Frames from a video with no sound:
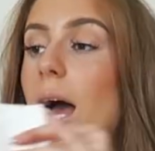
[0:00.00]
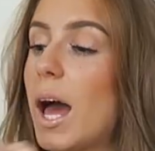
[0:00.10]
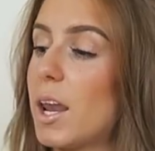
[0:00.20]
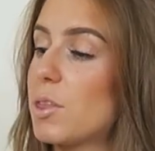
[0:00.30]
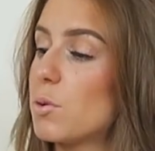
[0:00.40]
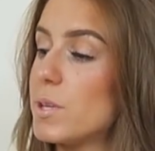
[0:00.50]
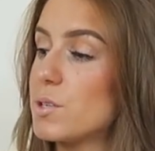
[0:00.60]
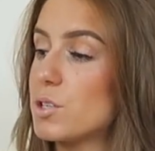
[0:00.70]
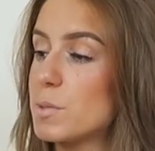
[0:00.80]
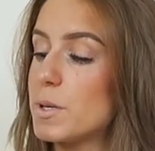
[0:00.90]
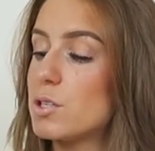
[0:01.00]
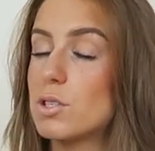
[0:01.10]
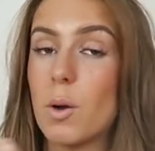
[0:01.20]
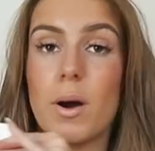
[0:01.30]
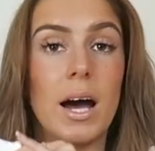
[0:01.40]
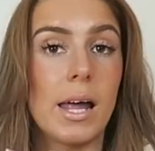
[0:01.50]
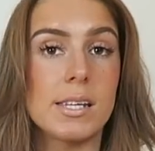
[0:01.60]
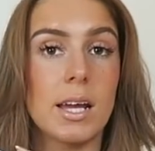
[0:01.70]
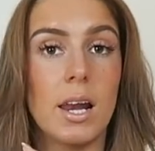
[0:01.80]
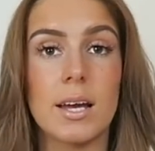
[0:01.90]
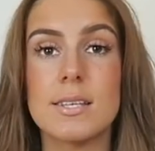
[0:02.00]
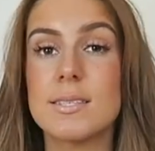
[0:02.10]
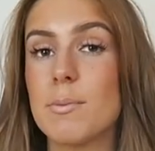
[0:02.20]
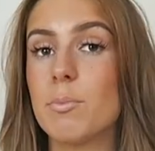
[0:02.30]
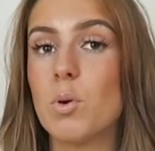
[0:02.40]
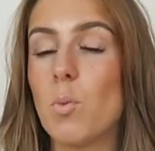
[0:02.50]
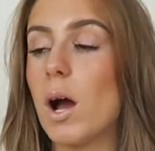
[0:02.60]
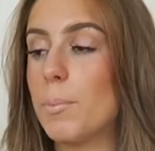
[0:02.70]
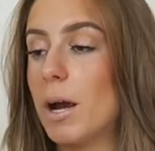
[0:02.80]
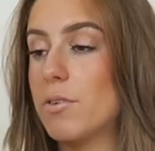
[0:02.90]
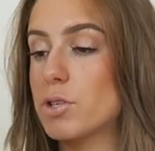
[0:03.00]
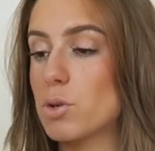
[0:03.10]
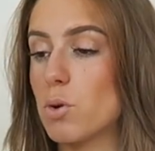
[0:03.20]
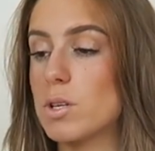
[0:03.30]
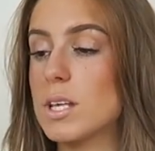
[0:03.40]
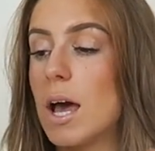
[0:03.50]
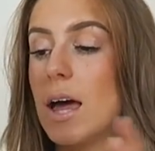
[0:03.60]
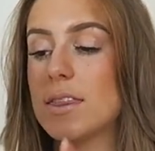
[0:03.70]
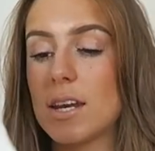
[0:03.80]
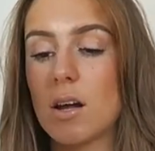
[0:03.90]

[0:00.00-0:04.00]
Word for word: and I thought these would just be so handy like a simple white pair of shorts they're